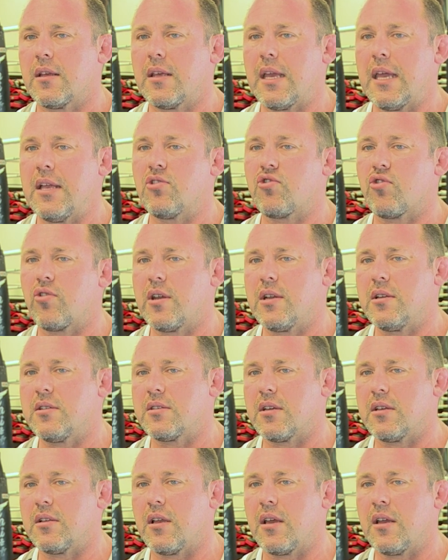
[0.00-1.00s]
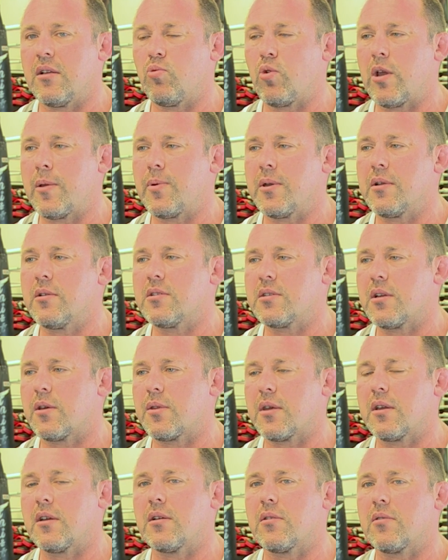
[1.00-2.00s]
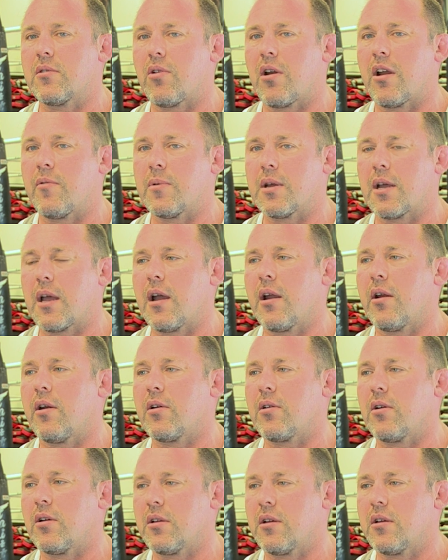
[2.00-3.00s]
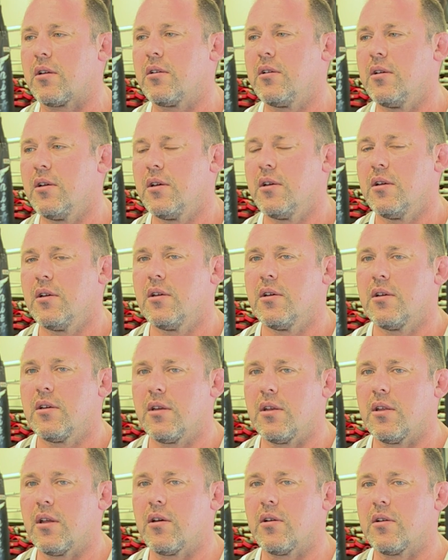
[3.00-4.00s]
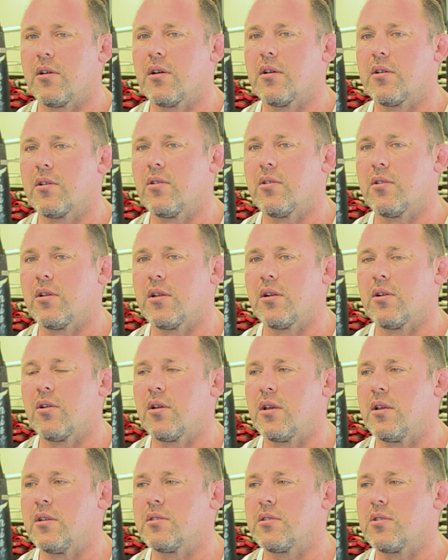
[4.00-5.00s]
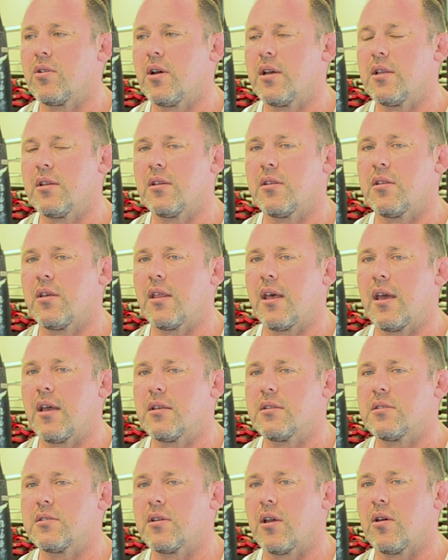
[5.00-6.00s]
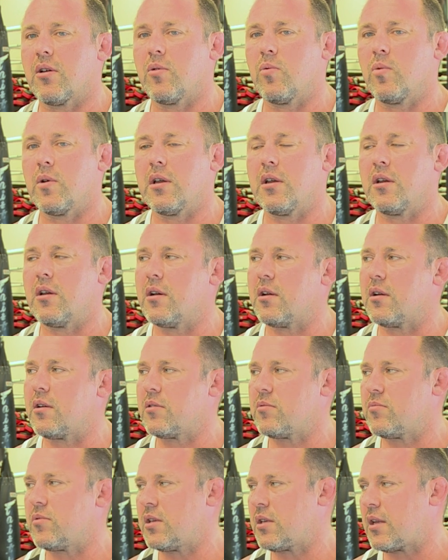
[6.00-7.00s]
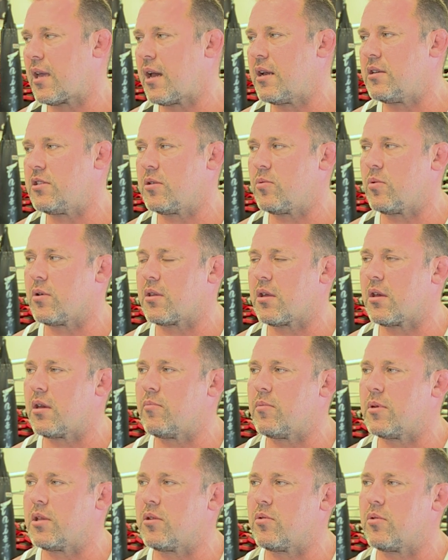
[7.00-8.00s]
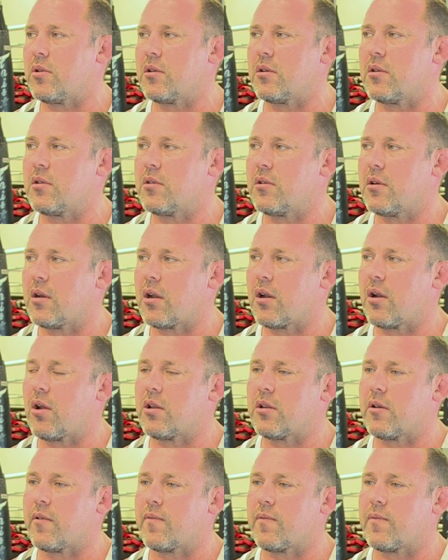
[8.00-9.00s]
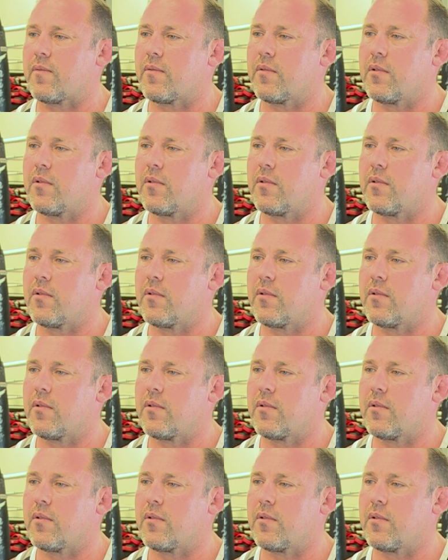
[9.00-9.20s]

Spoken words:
entries and weapons, I think Krav Maga have got a, you know, a good insight into that. So we're engaging with him and doing a lot of